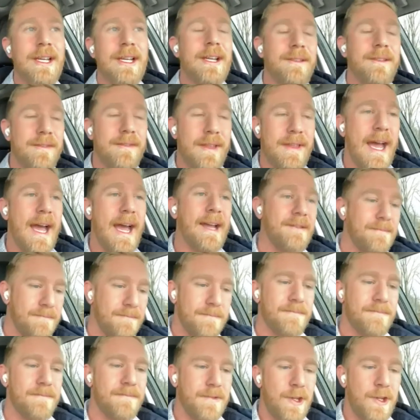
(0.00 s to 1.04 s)
that
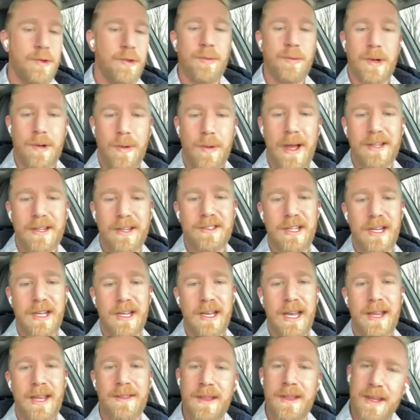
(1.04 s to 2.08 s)
you
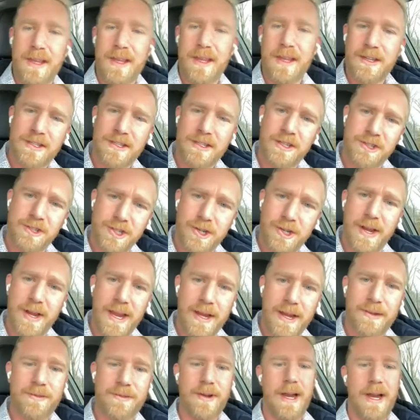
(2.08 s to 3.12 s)
requested. And is this your
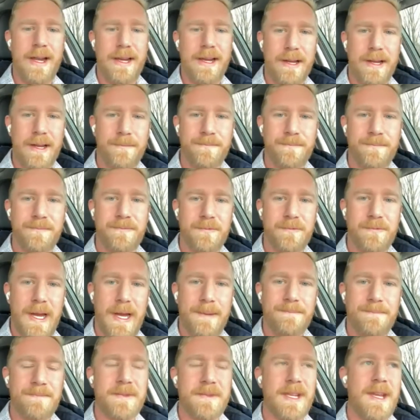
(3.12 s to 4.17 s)
handwriting?
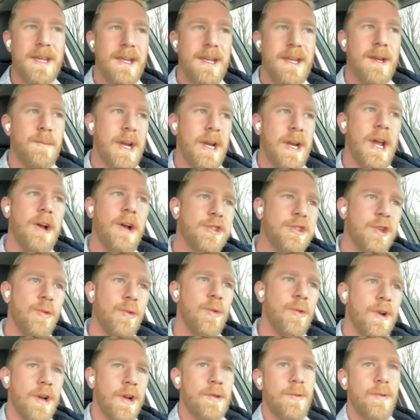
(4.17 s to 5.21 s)
Right. But I also
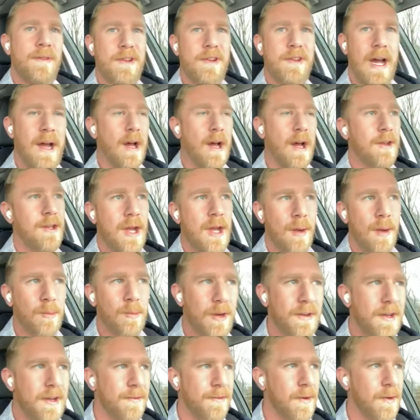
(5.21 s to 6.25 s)
we've got a
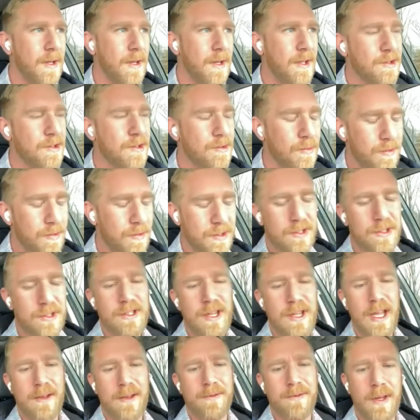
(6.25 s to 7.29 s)
number of different lead sources,
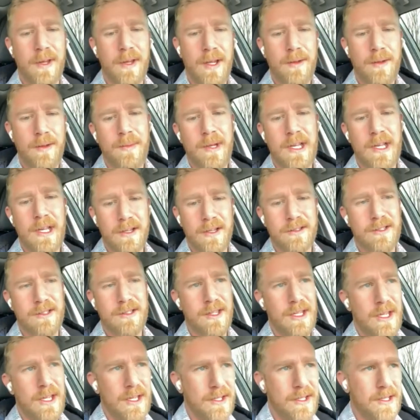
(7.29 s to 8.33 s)
thankfully, because
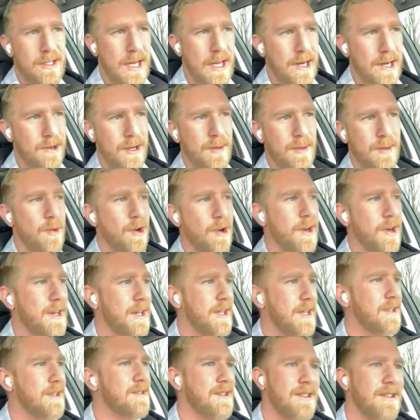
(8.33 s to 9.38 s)
the integrity
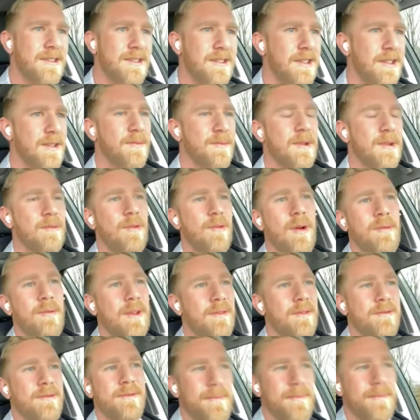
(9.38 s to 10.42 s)
marketing system and what
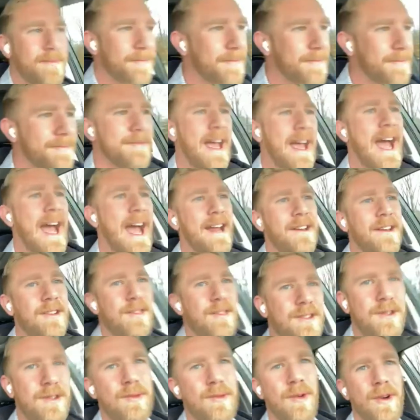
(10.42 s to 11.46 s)
we've
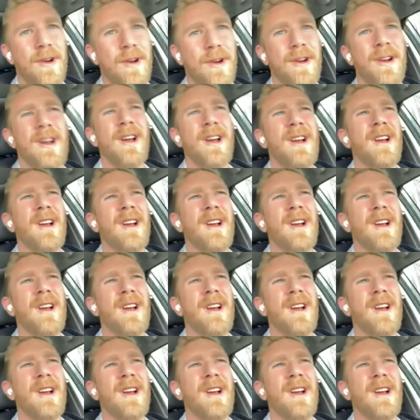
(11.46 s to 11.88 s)
added to our